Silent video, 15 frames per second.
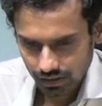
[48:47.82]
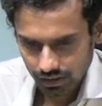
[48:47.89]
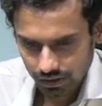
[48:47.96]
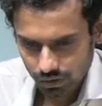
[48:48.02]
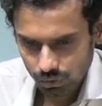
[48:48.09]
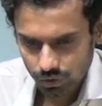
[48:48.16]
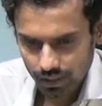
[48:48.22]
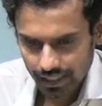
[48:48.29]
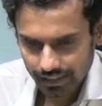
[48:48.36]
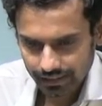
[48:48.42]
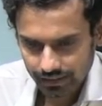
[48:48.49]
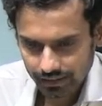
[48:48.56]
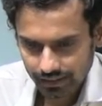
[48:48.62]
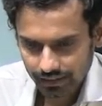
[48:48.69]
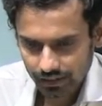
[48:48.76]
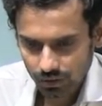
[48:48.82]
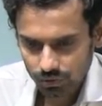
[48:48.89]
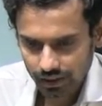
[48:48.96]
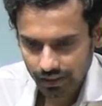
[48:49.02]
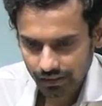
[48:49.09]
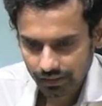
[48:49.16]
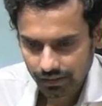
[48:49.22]

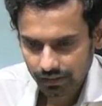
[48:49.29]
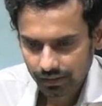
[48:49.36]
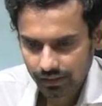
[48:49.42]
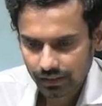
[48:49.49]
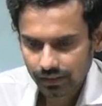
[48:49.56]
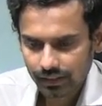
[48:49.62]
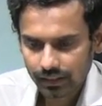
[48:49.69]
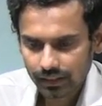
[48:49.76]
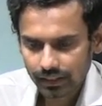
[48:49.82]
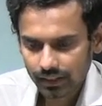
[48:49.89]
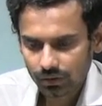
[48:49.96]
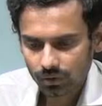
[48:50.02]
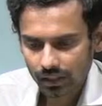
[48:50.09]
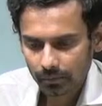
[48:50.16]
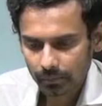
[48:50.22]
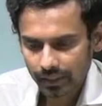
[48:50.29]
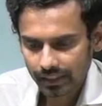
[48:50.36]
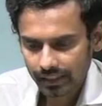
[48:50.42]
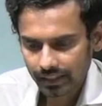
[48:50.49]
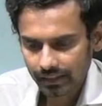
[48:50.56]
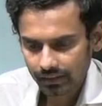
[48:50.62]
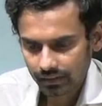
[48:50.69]
2,30,000 into 9 by
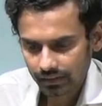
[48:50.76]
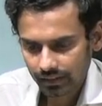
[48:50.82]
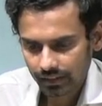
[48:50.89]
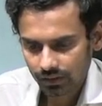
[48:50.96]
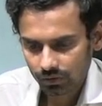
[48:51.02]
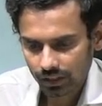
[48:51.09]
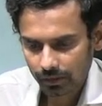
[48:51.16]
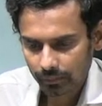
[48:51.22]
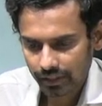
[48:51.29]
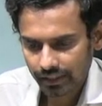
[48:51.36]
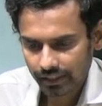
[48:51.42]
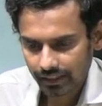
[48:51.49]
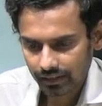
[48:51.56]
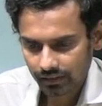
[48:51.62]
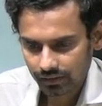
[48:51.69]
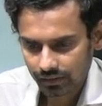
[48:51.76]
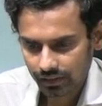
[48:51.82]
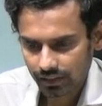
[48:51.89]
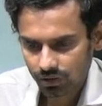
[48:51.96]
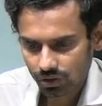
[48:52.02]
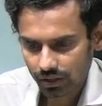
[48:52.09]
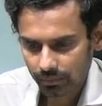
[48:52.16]
10 into 9 by 10
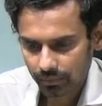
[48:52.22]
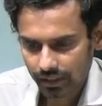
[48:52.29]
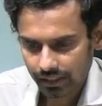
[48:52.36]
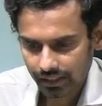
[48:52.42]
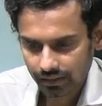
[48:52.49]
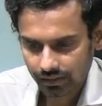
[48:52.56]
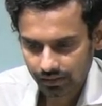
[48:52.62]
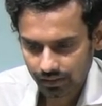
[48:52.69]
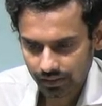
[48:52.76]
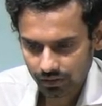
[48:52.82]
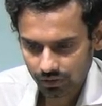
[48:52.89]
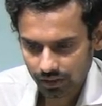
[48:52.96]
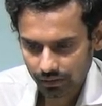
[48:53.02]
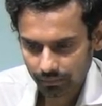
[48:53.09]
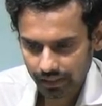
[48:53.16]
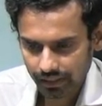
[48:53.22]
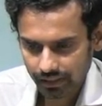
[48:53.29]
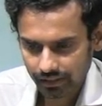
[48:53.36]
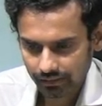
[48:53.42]
into 9 by 10 into 9 by 10.